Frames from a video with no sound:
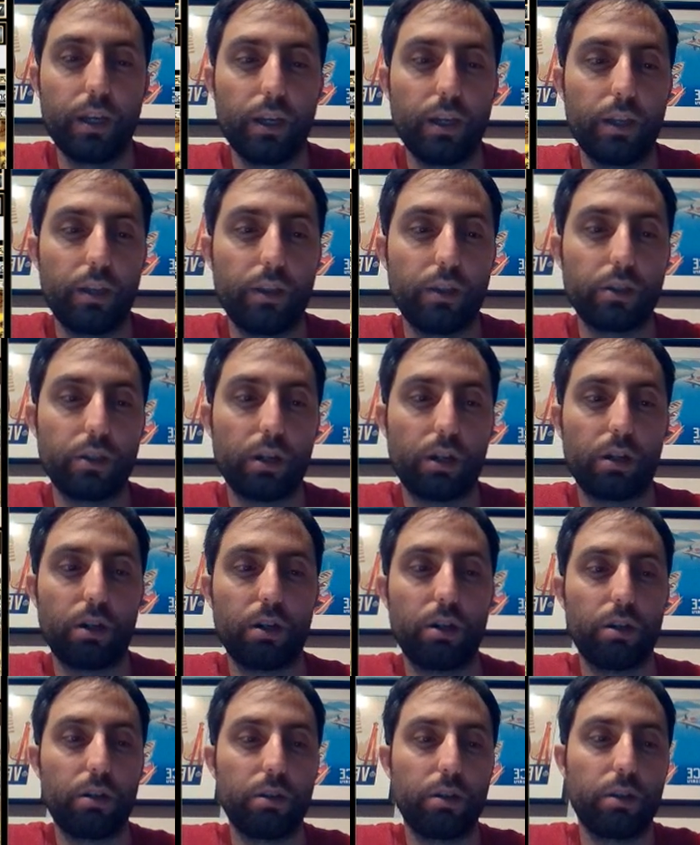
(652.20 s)
This
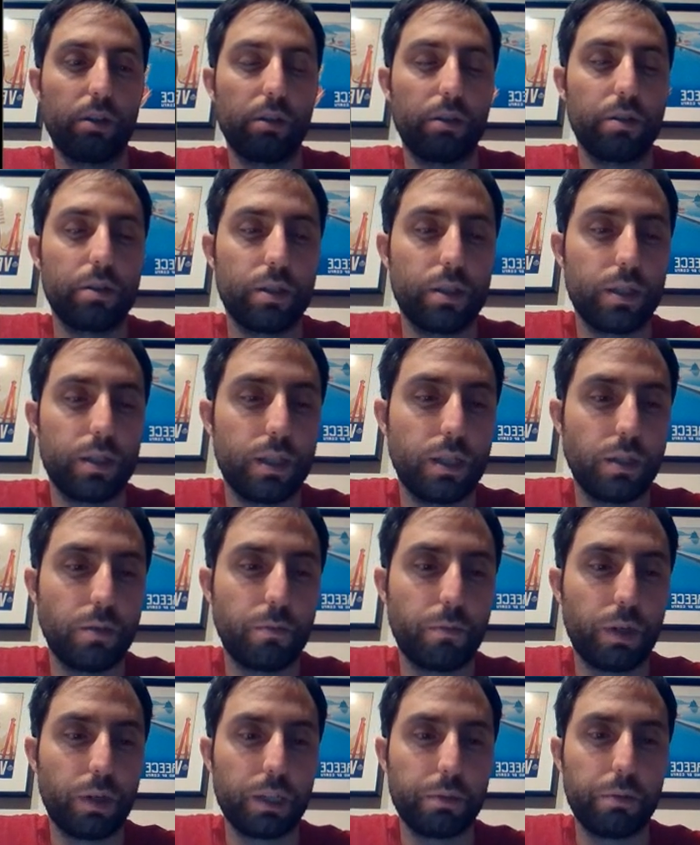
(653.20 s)
card
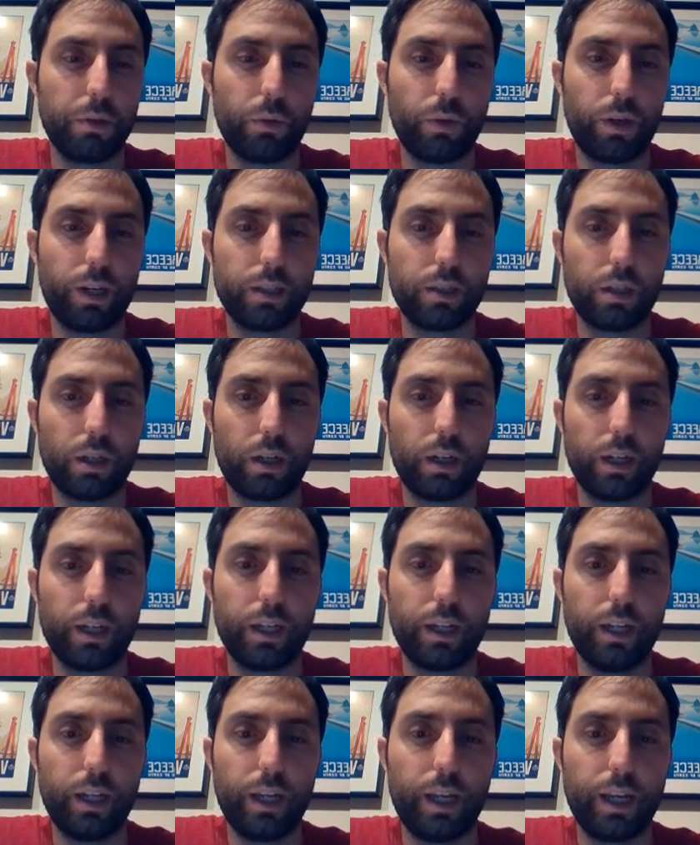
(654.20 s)
impressed me when I saw it,
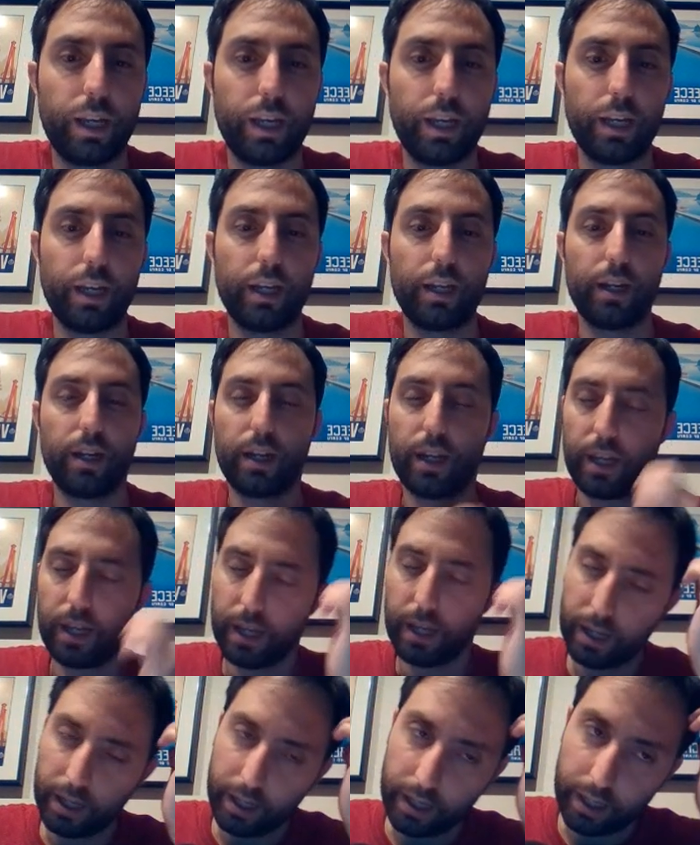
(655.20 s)
and
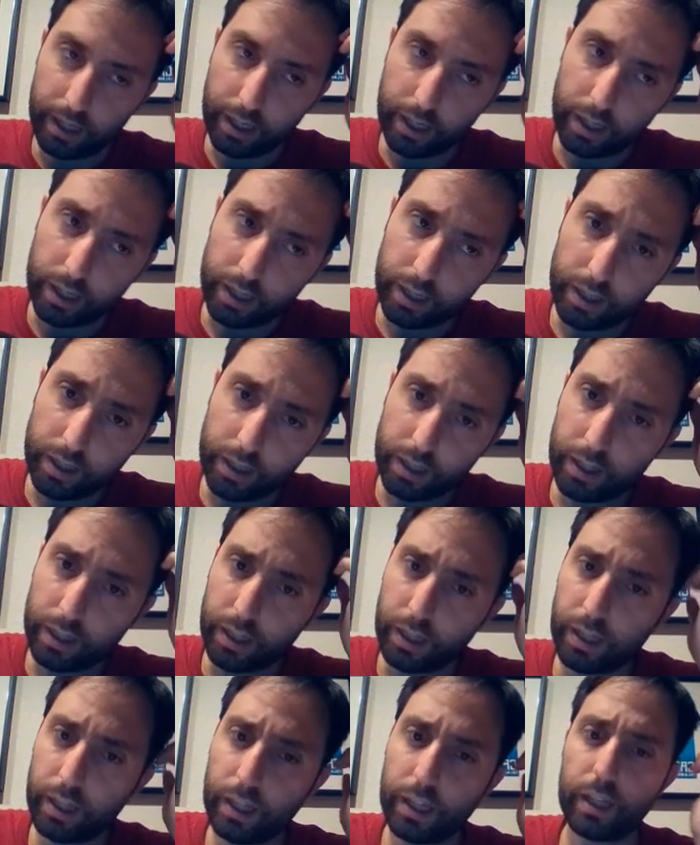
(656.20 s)
I
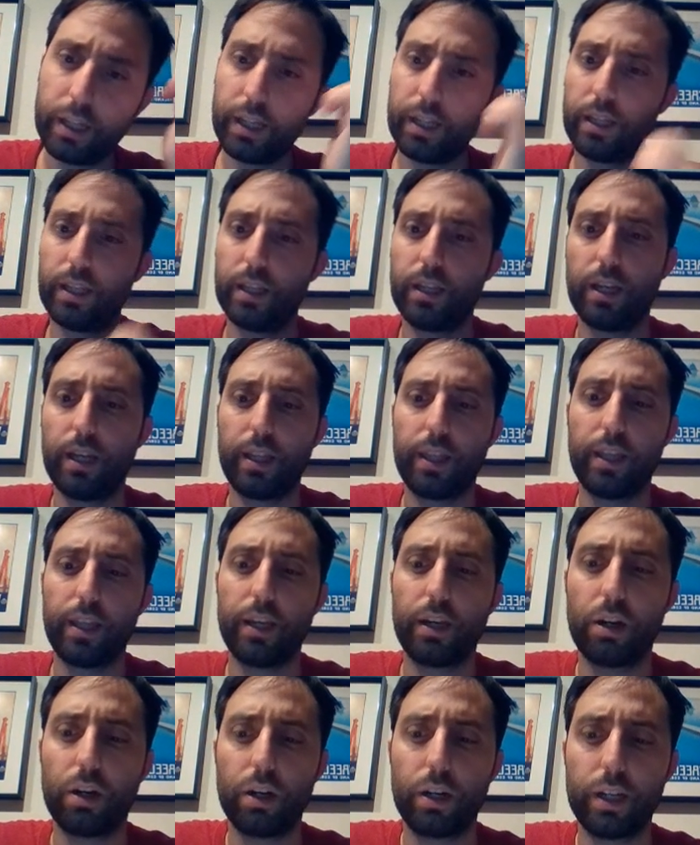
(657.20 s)

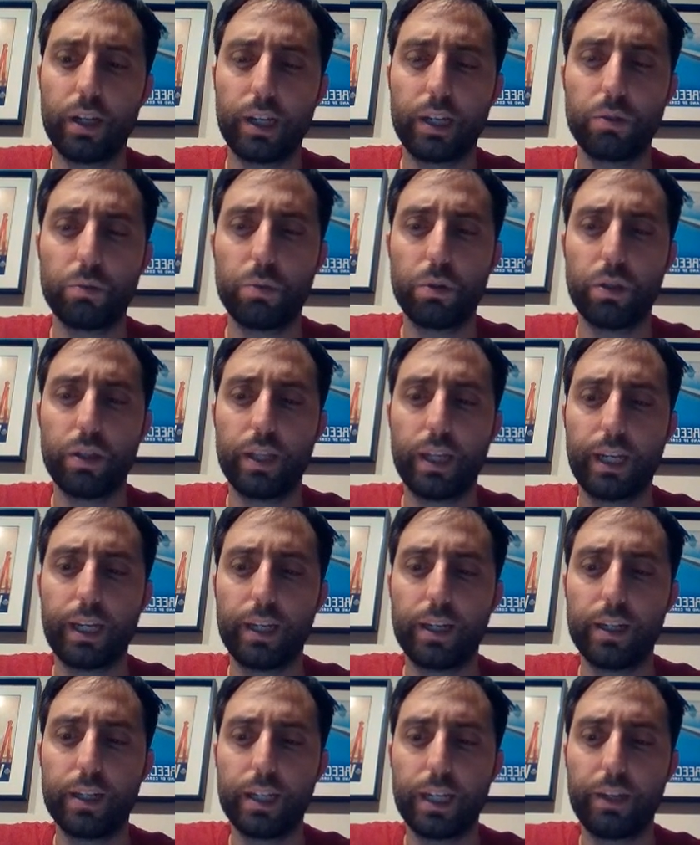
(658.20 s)
think our deck is one that
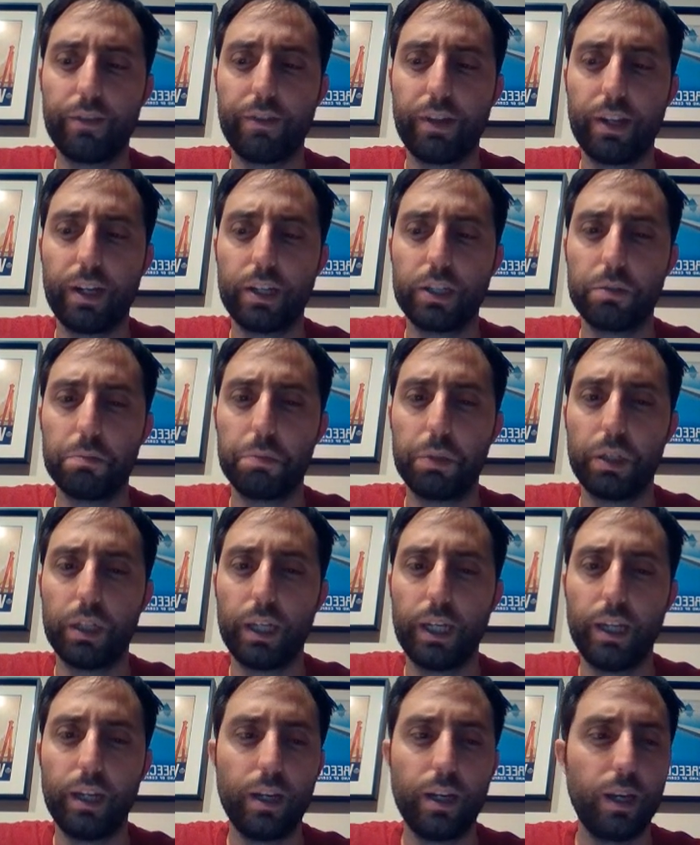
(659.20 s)
can take advantage and play
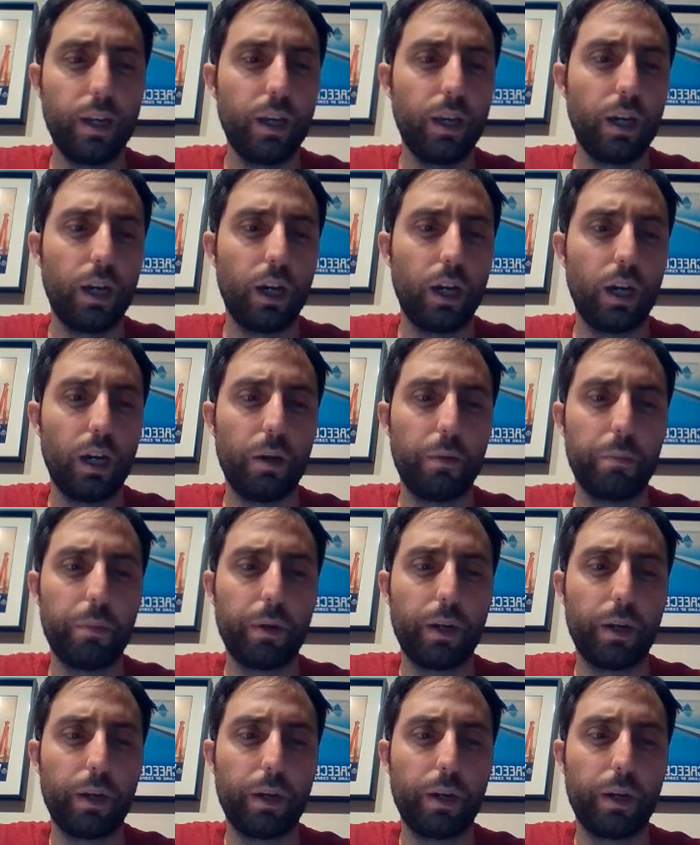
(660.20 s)
it, but